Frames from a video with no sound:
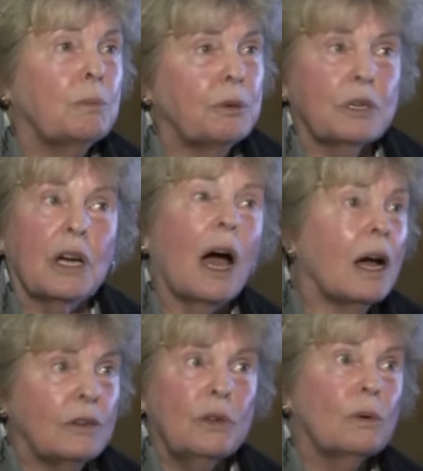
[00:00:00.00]
to put
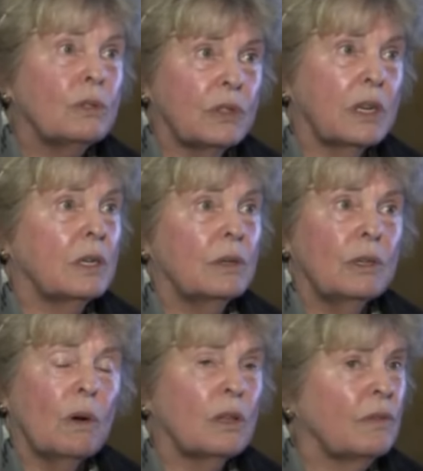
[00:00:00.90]
condos there
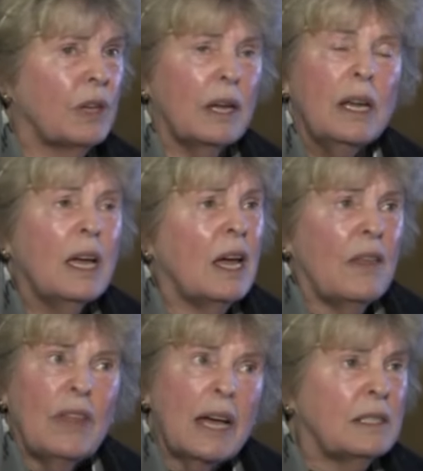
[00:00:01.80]
and all of that.
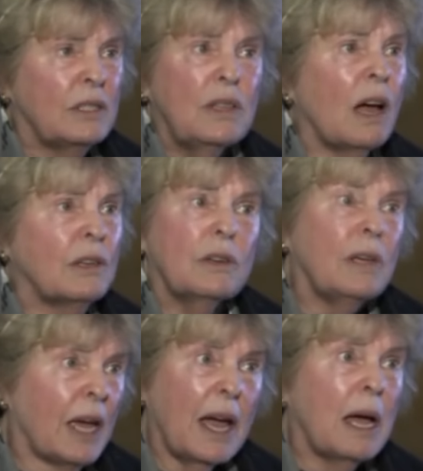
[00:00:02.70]
That is not going
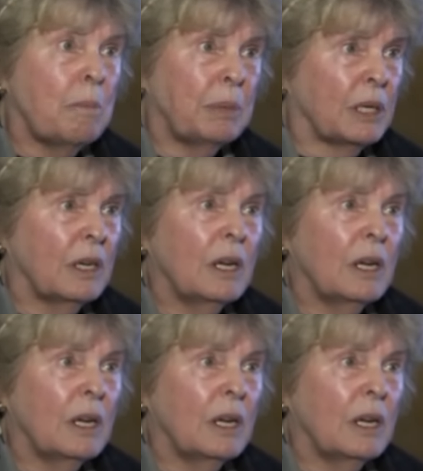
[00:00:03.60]
to happen.